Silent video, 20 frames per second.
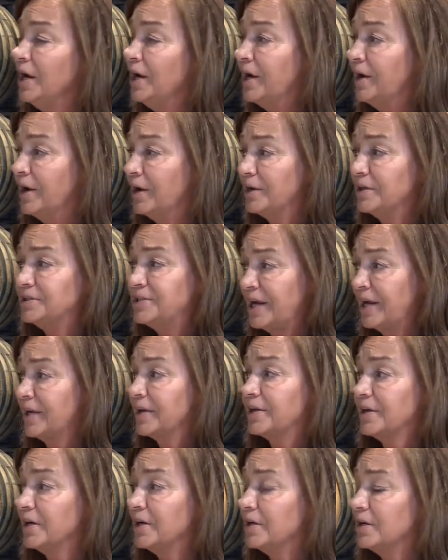And
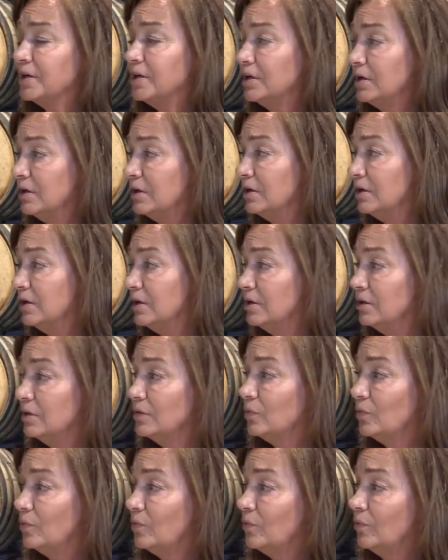Danica,
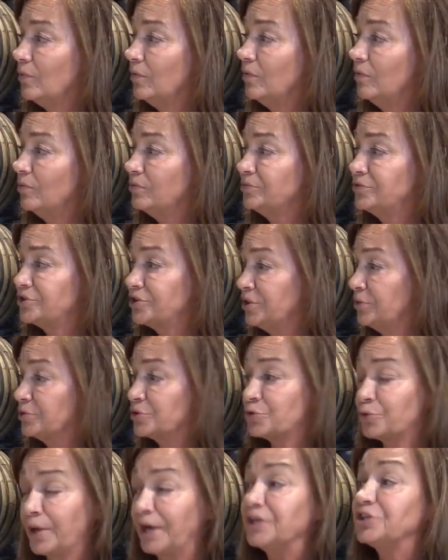she
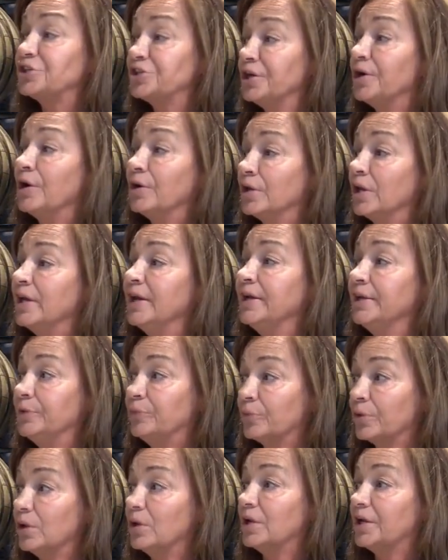was great.
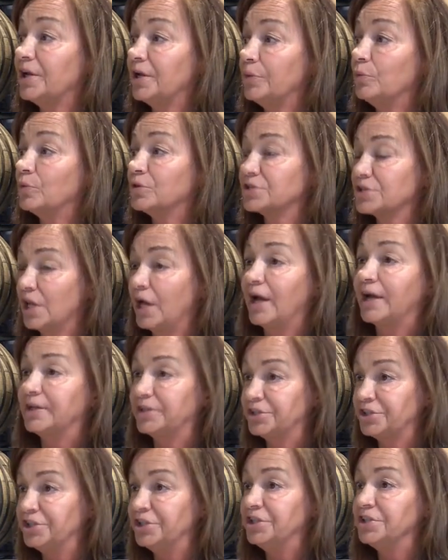Lynn really was
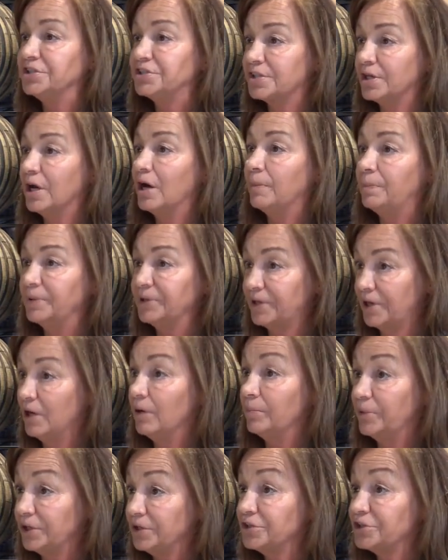like, she's the up and
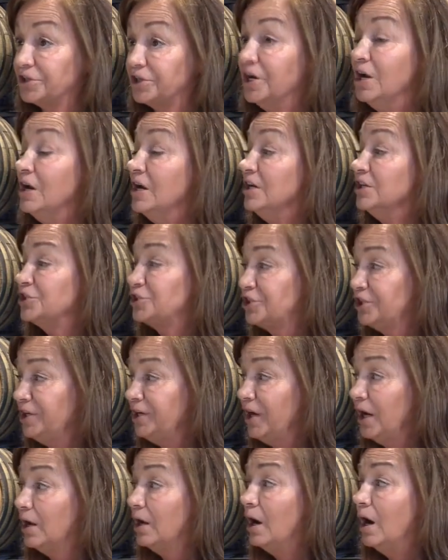coming.
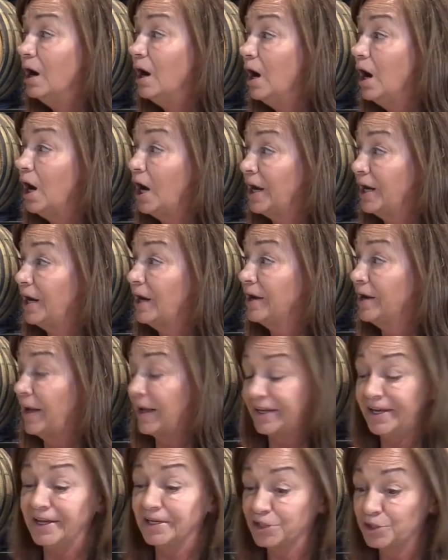
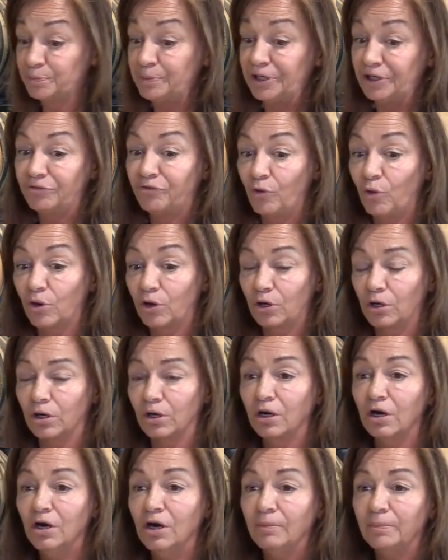I can't speak for
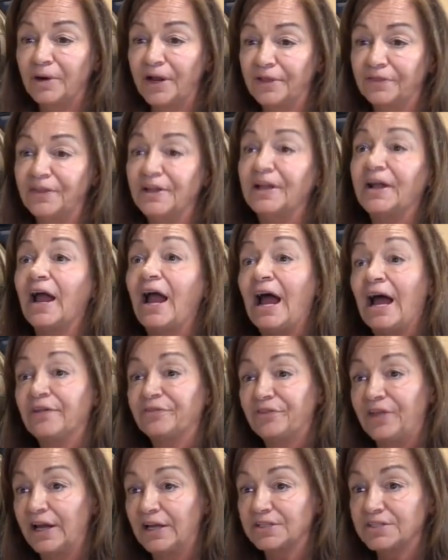her, but I think
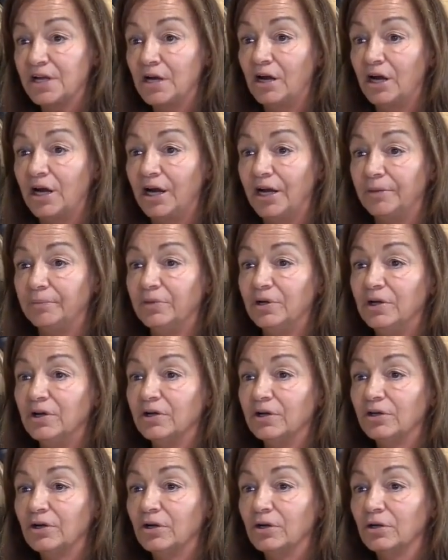at that time,
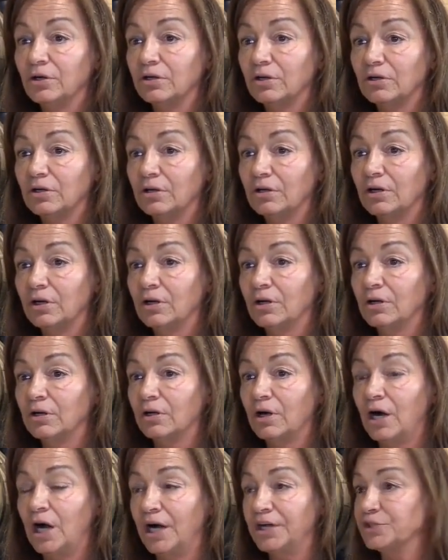
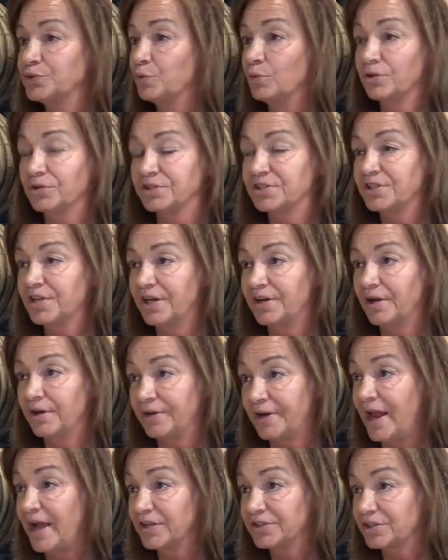her eyes weren't set
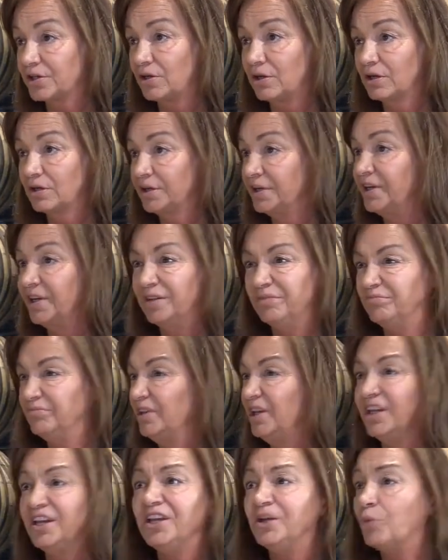on NASCAR in
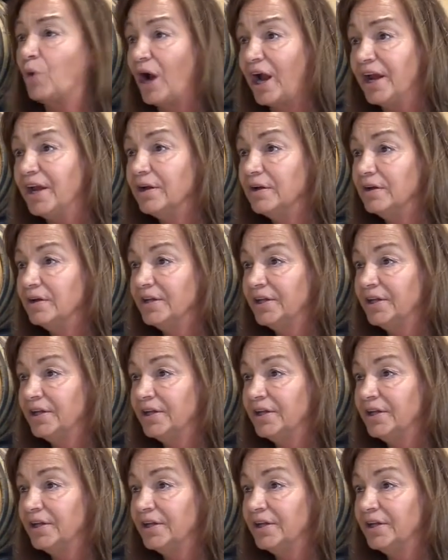any way.